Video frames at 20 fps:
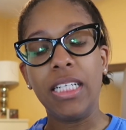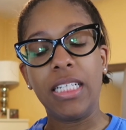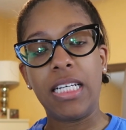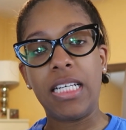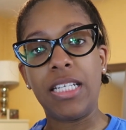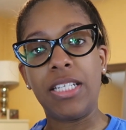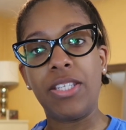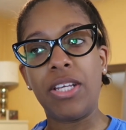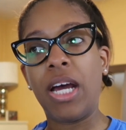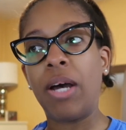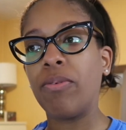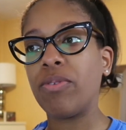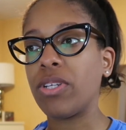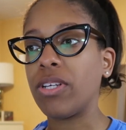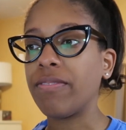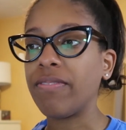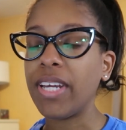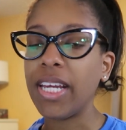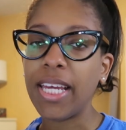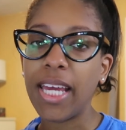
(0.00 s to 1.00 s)
because I was
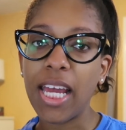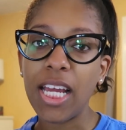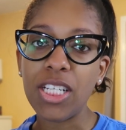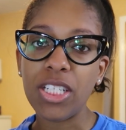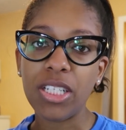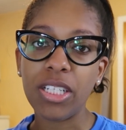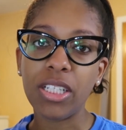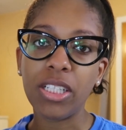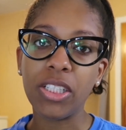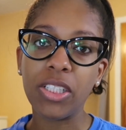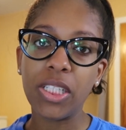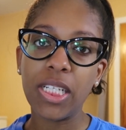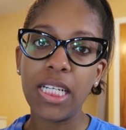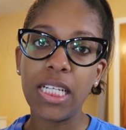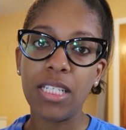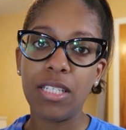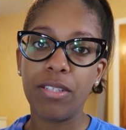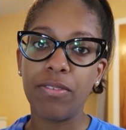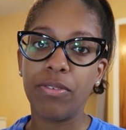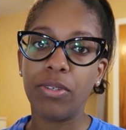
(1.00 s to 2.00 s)
on vacation in
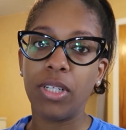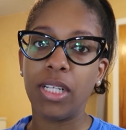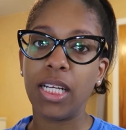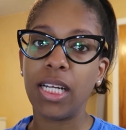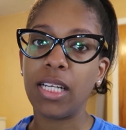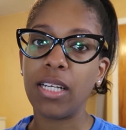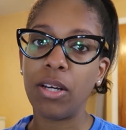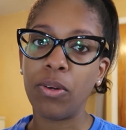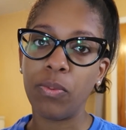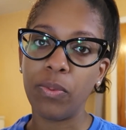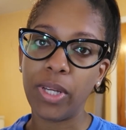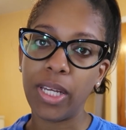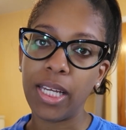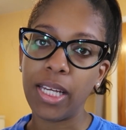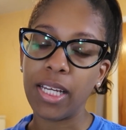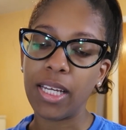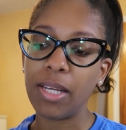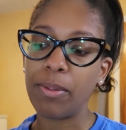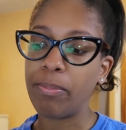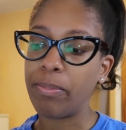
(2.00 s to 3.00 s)
Greece for like a
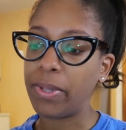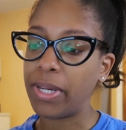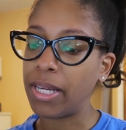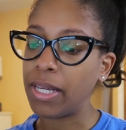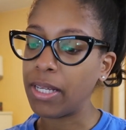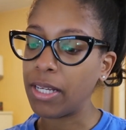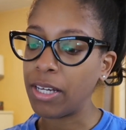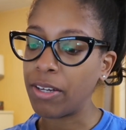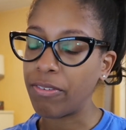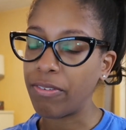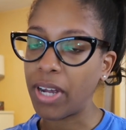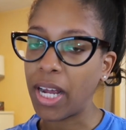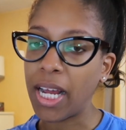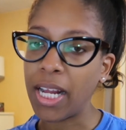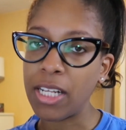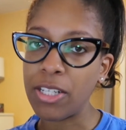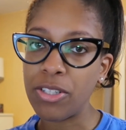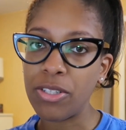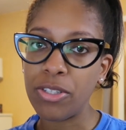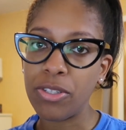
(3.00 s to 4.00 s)
week, but it
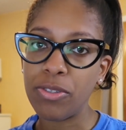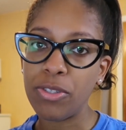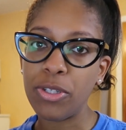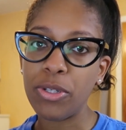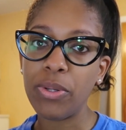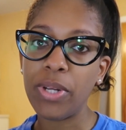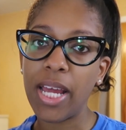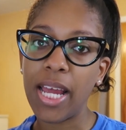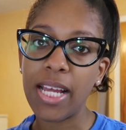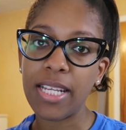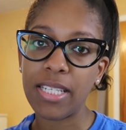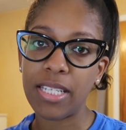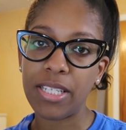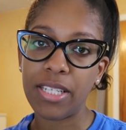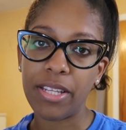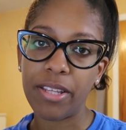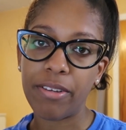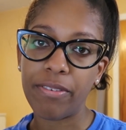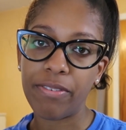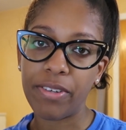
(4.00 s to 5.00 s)
ran two days
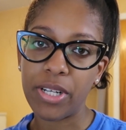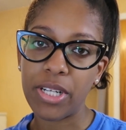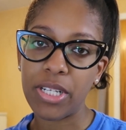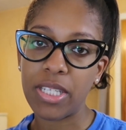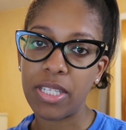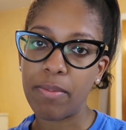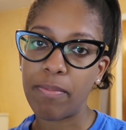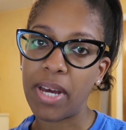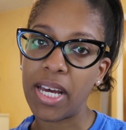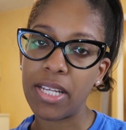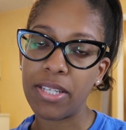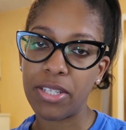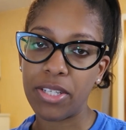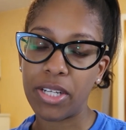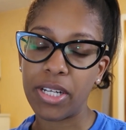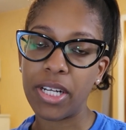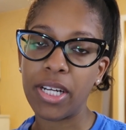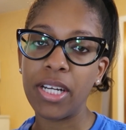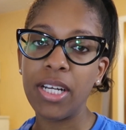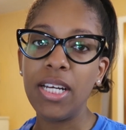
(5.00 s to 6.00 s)
into the first
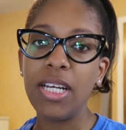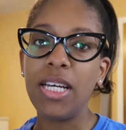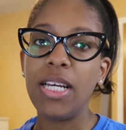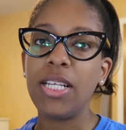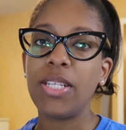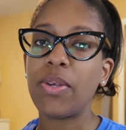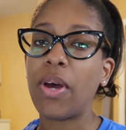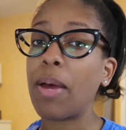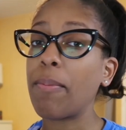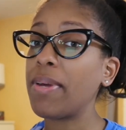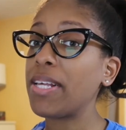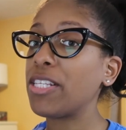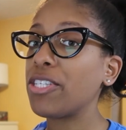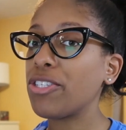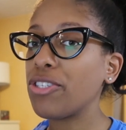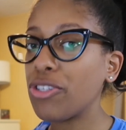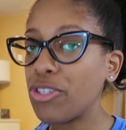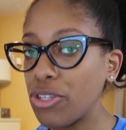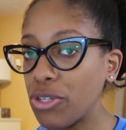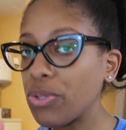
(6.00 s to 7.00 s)
semester. So I
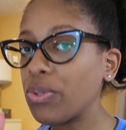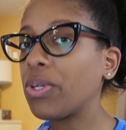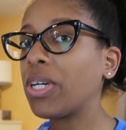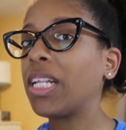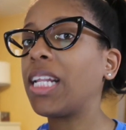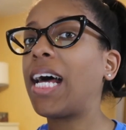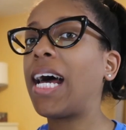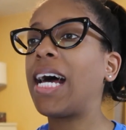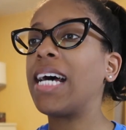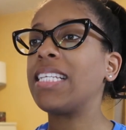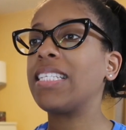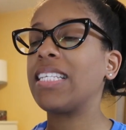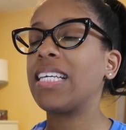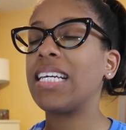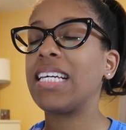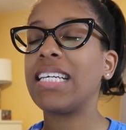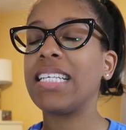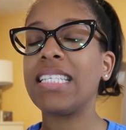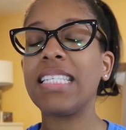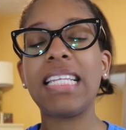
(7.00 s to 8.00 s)
missed two
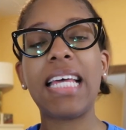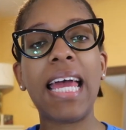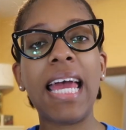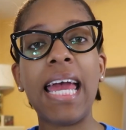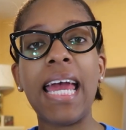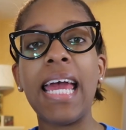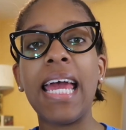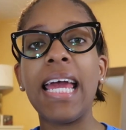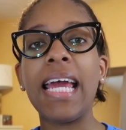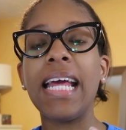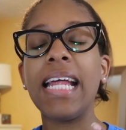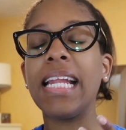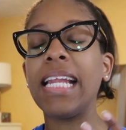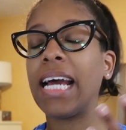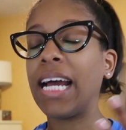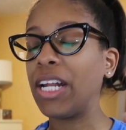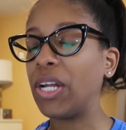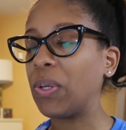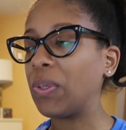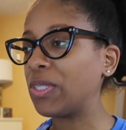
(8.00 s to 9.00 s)
classes and
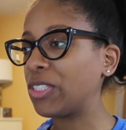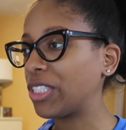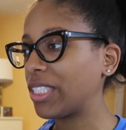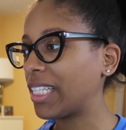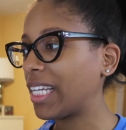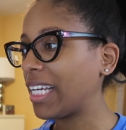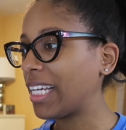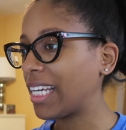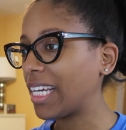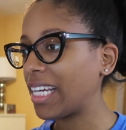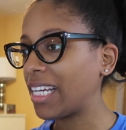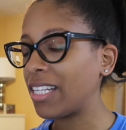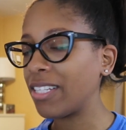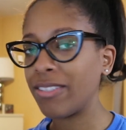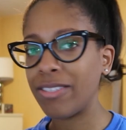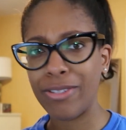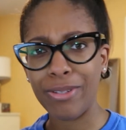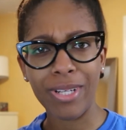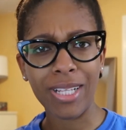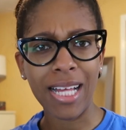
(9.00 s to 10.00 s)
I know what you're
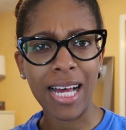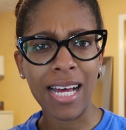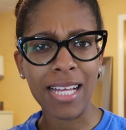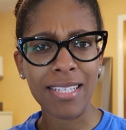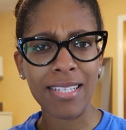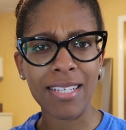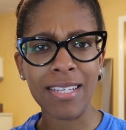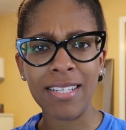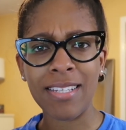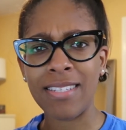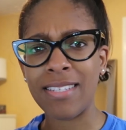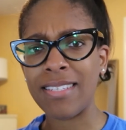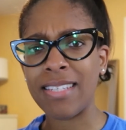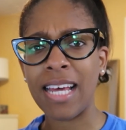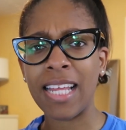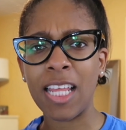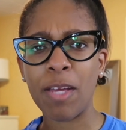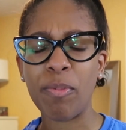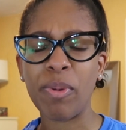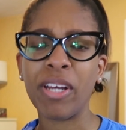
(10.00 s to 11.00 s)
thinking, two classes, it's
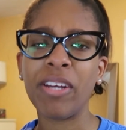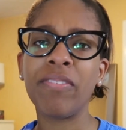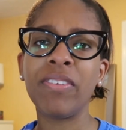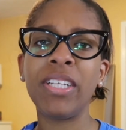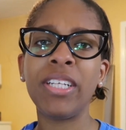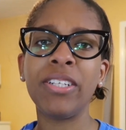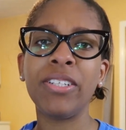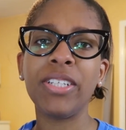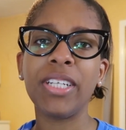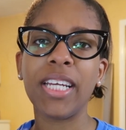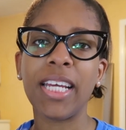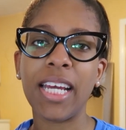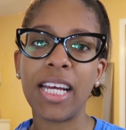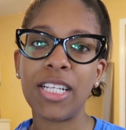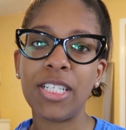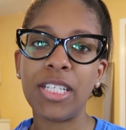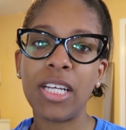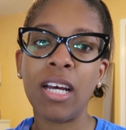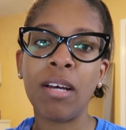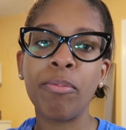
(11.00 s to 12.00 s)
not a big deal, you can
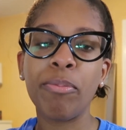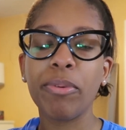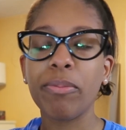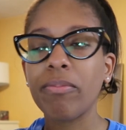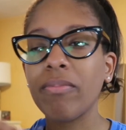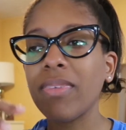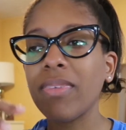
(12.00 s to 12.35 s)
catch up.